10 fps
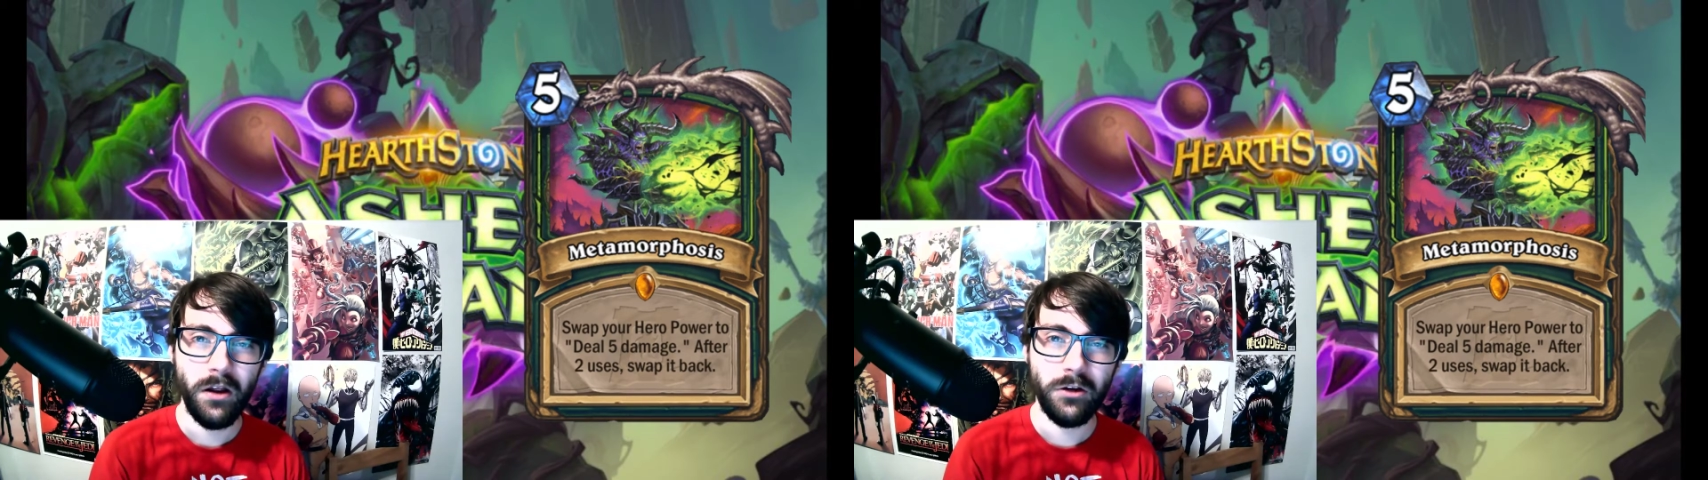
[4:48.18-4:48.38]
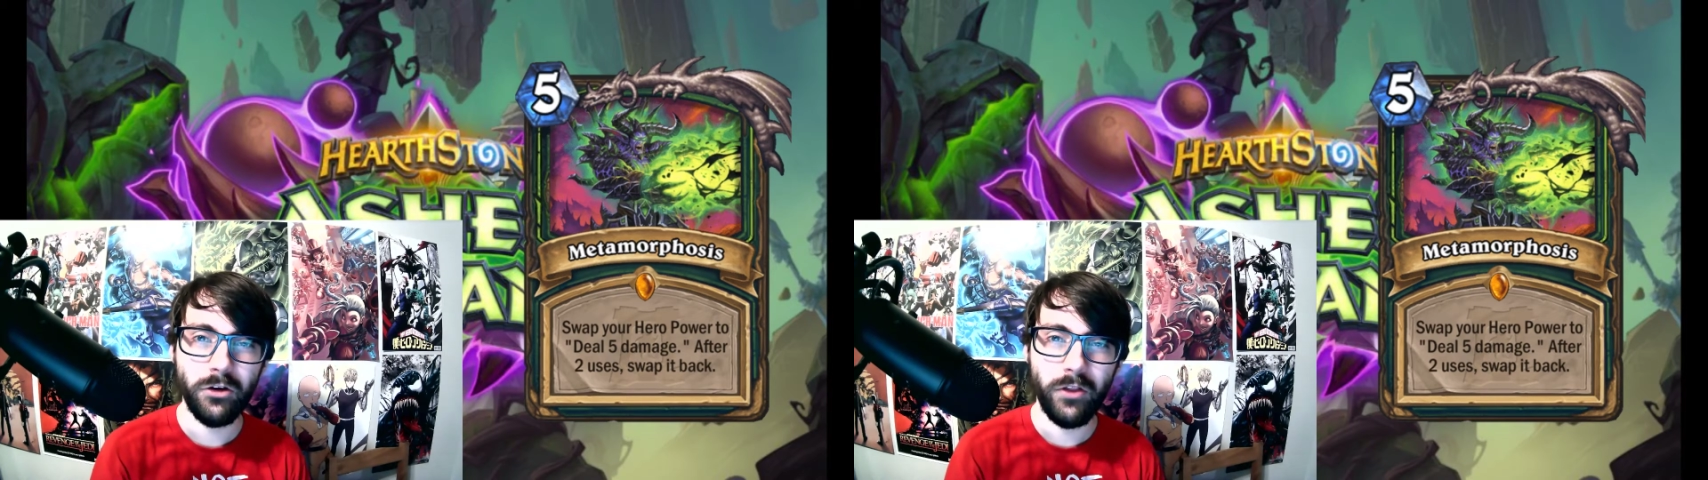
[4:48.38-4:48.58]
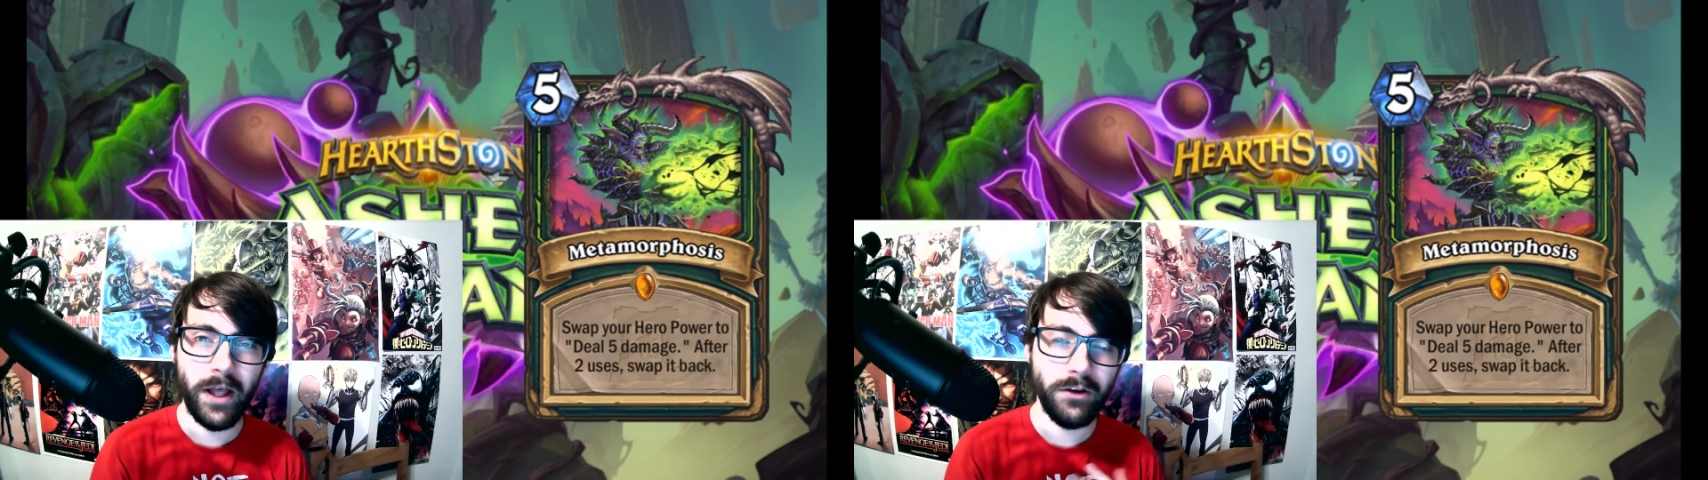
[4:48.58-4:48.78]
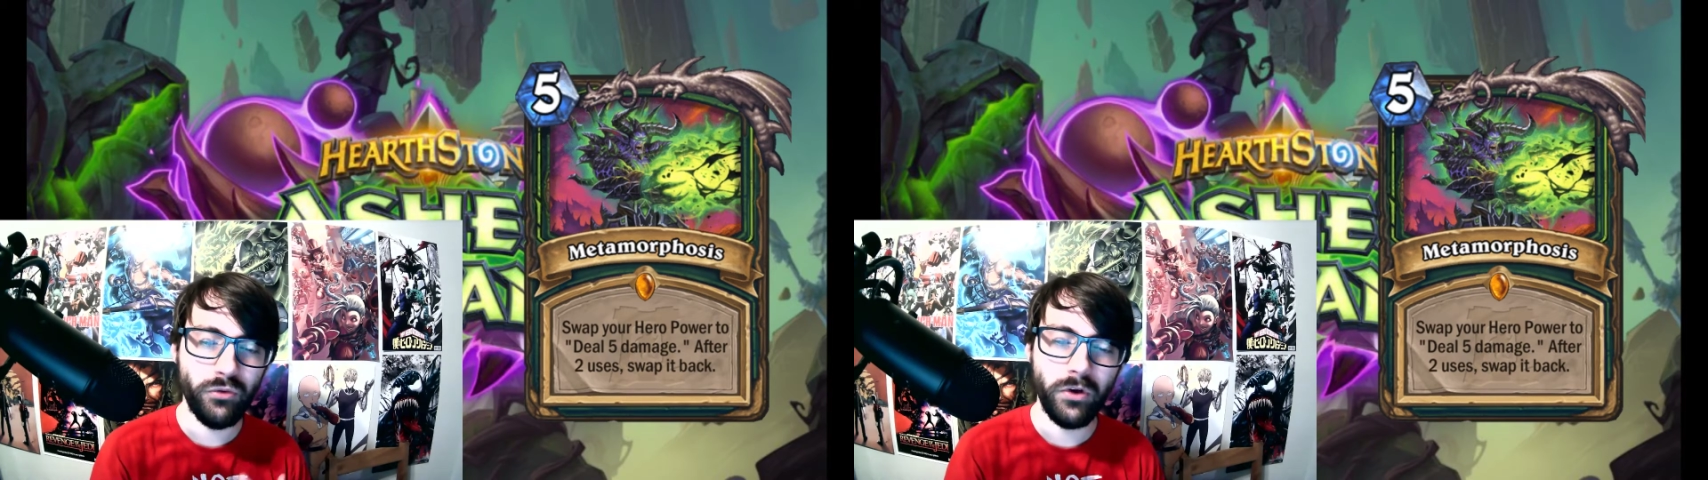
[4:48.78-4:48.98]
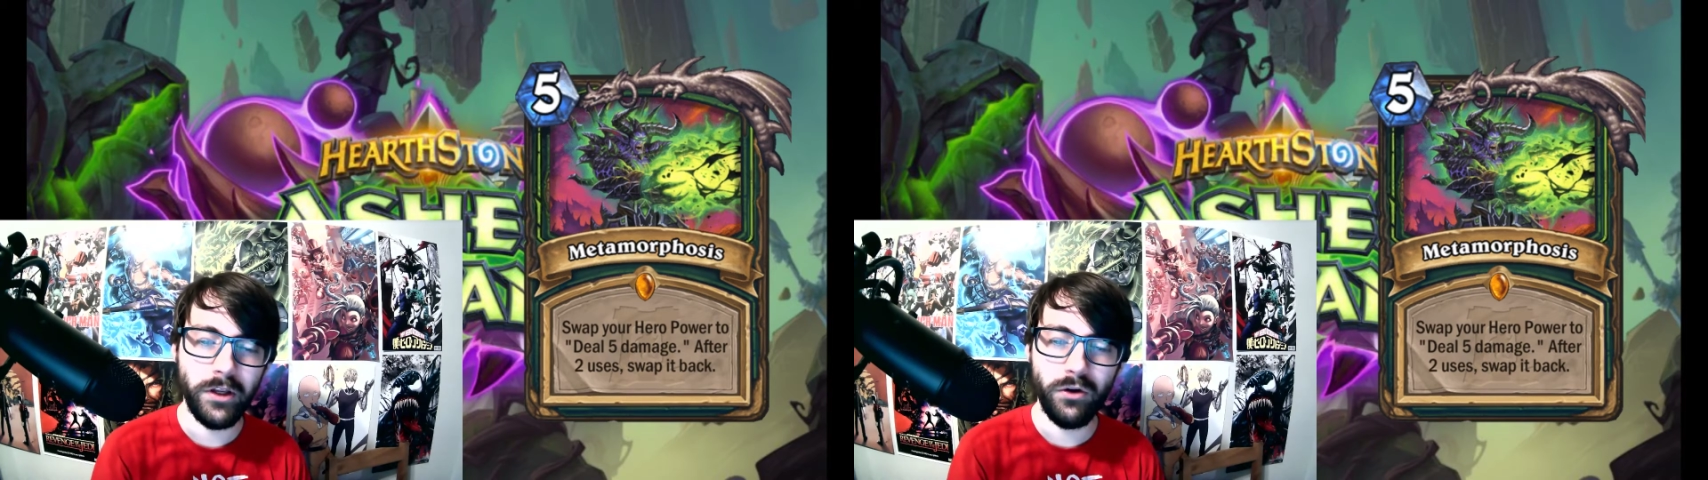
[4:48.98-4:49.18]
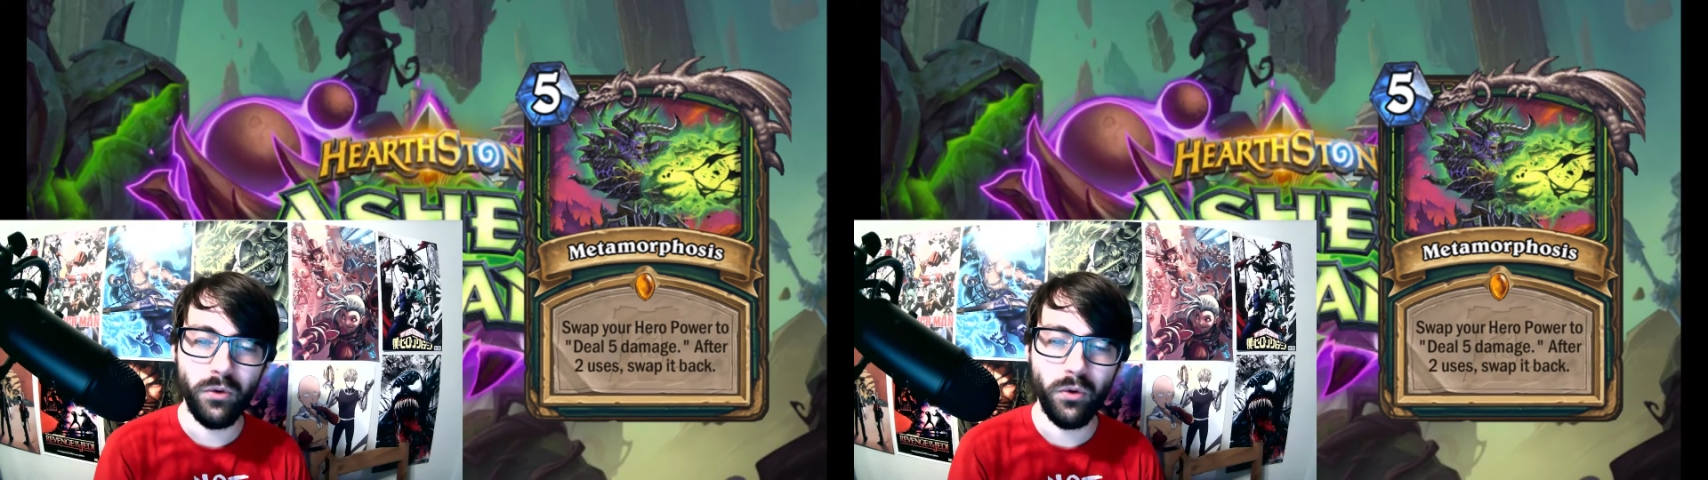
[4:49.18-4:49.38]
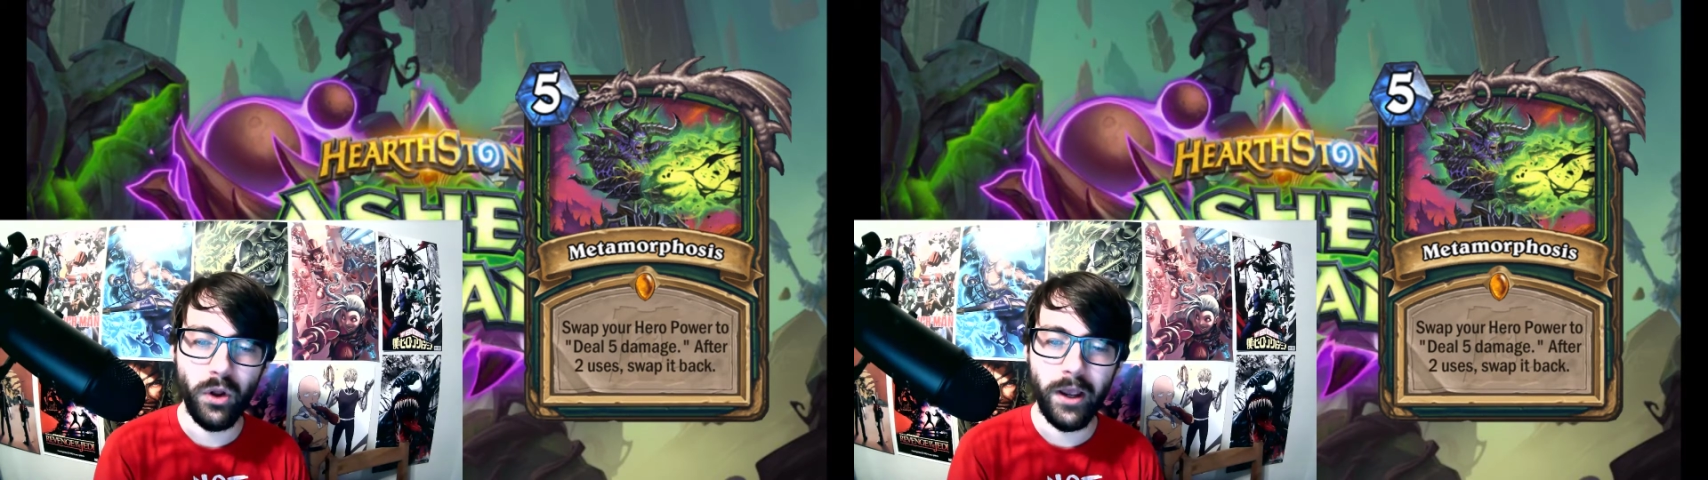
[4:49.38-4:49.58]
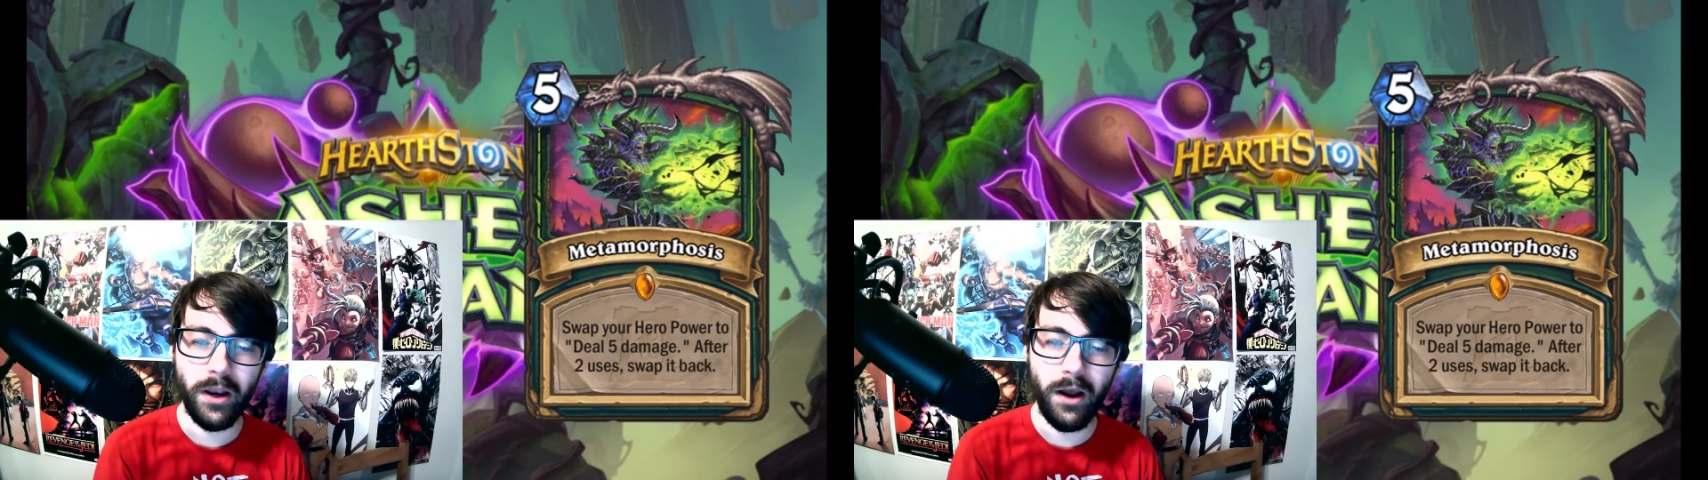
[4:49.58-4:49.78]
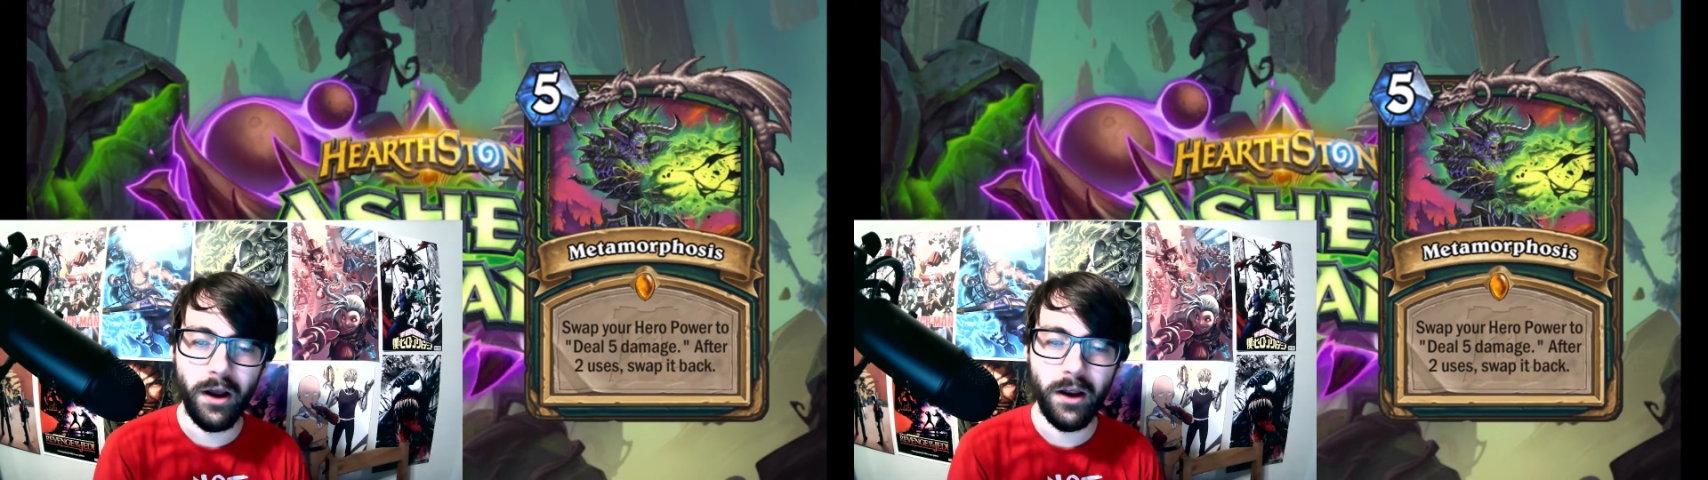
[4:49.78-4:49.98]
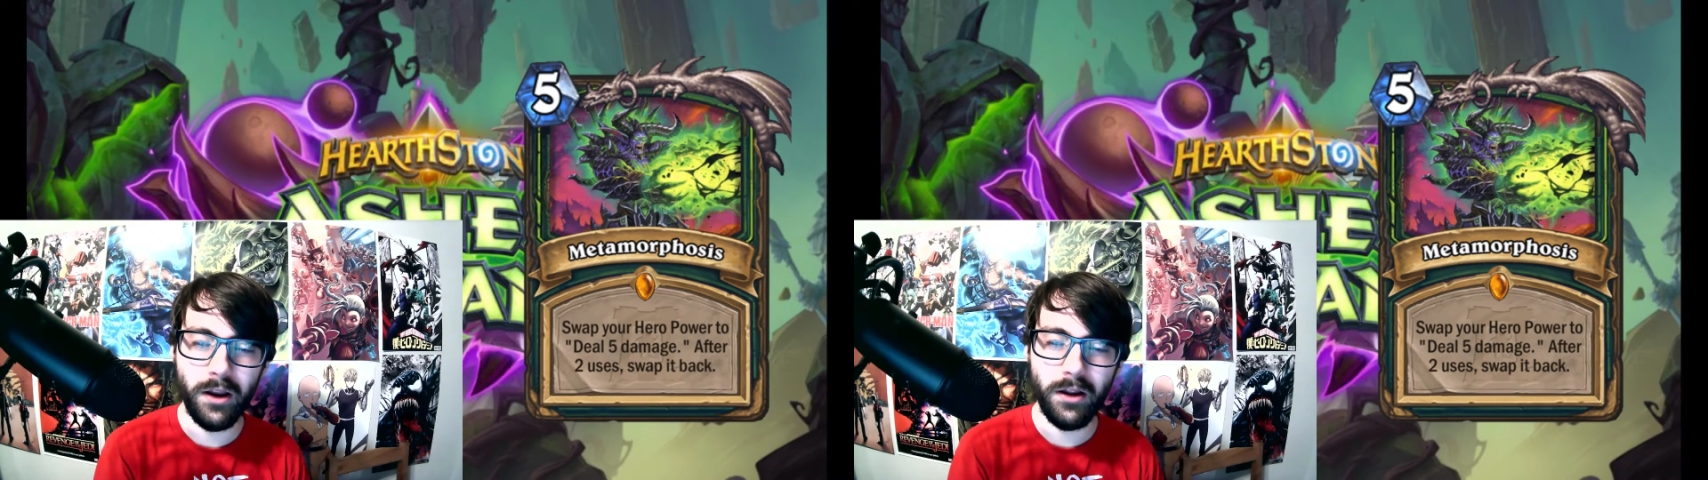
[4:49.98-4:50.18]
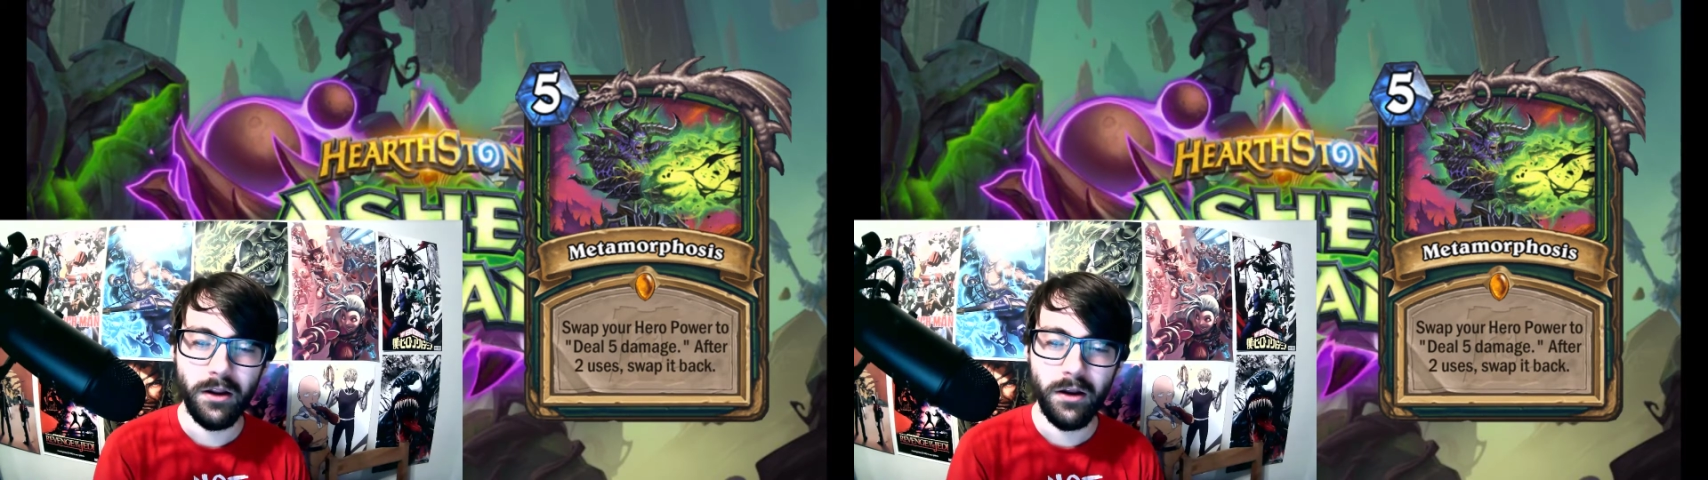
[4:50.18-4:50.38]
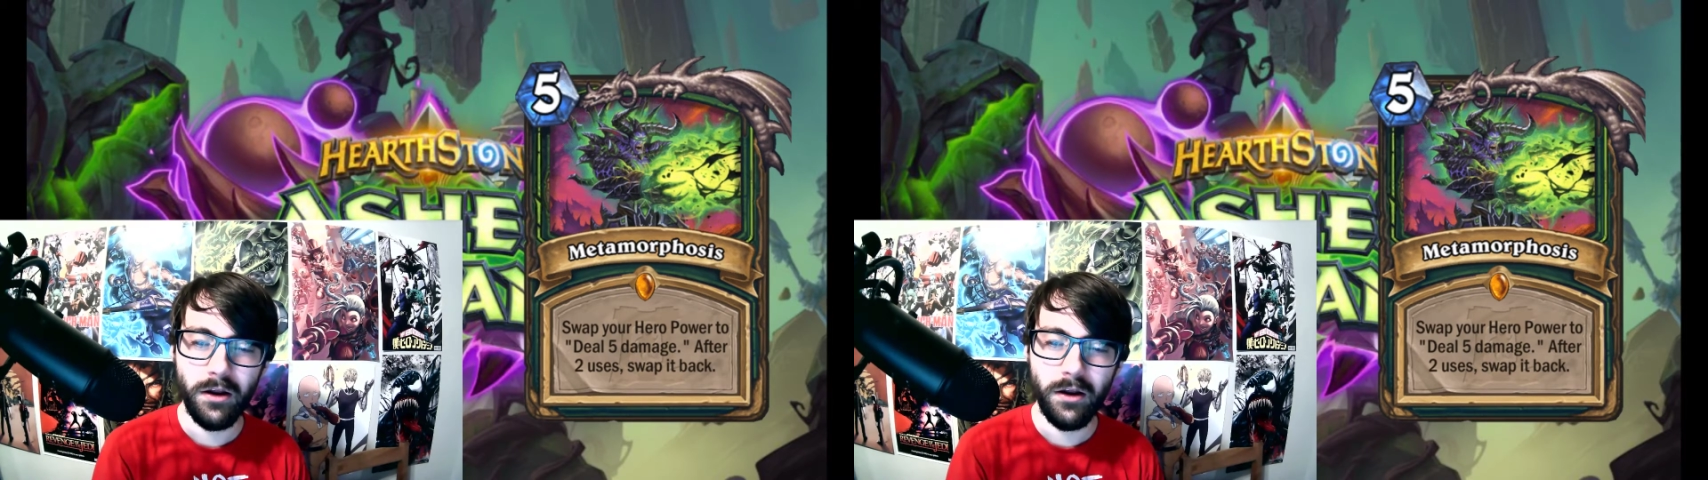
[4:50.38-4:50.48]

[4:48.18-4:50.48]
So that's really cool, and I